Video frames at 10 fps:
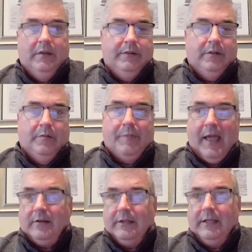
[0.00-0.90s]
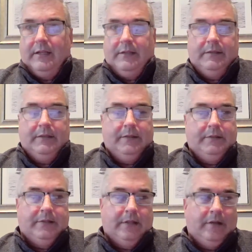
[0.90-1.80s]
you know, battling and
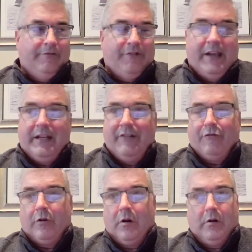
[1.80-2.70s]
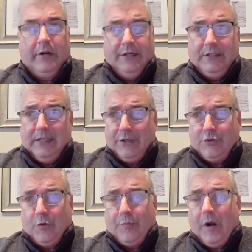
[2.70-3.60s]
and uh, fighting for our
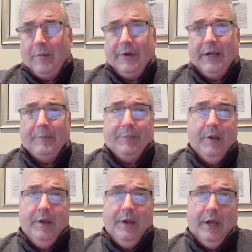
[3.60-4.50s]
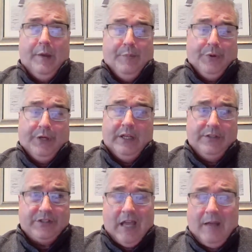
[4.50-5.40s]
intellectual property, uh, putting a
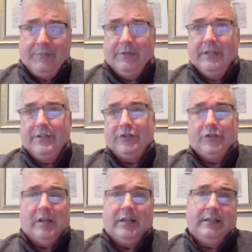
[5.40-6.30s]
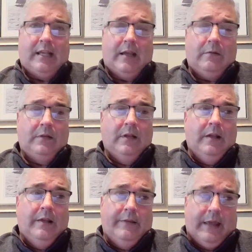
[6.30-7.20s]
stop to this, shutting down
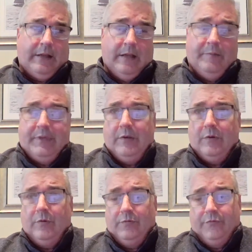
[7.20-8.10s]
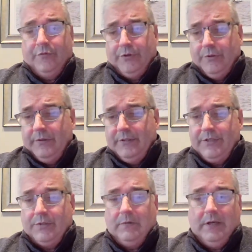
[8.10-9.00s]
that company who for doing
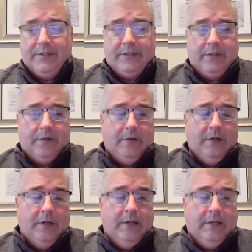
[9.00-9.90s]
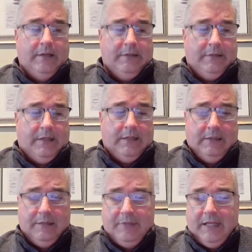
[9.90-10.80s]
this to us, you know, and uh,
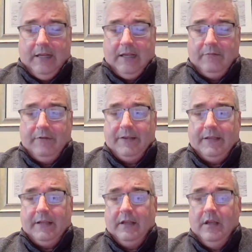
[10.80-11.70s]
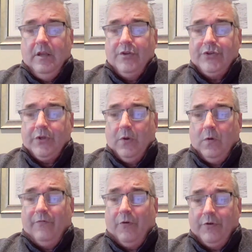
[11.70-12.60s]
eliminating everything.
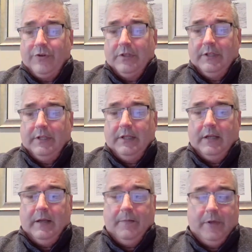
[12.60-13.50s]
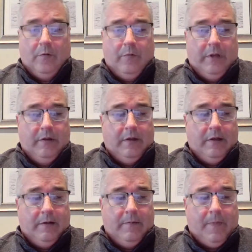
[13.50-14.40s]
So fortunately, um, you know, we
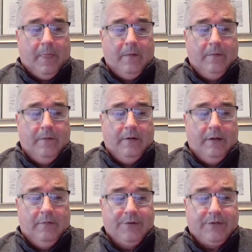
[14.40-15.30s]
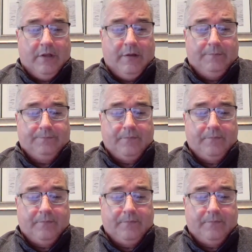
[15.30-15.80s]
um, it was a,